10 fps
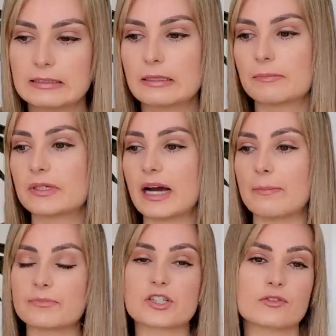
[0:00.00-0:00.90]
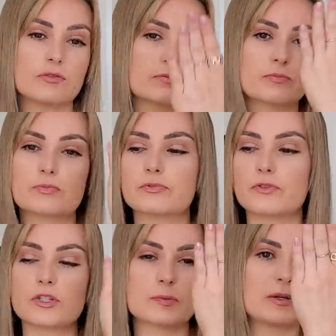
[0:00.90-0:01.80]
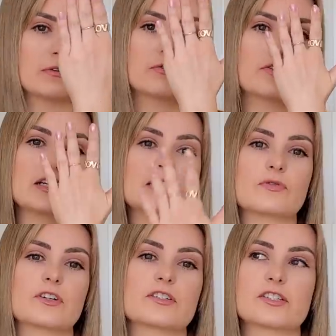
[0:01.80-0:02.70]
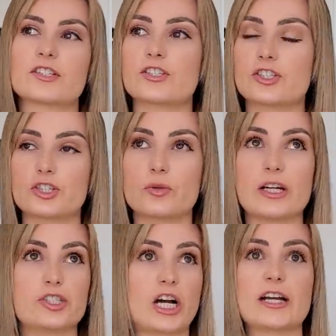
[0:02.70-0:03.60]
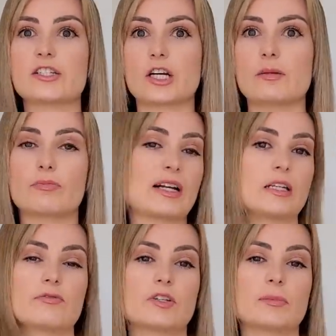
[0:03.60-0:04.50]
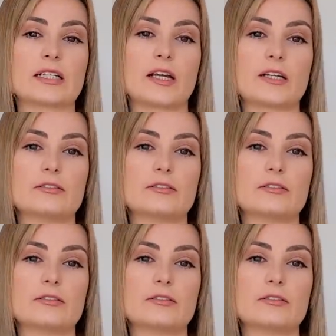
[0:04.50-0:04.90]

But yeah, just full speed face first into a giant umbrella filming light.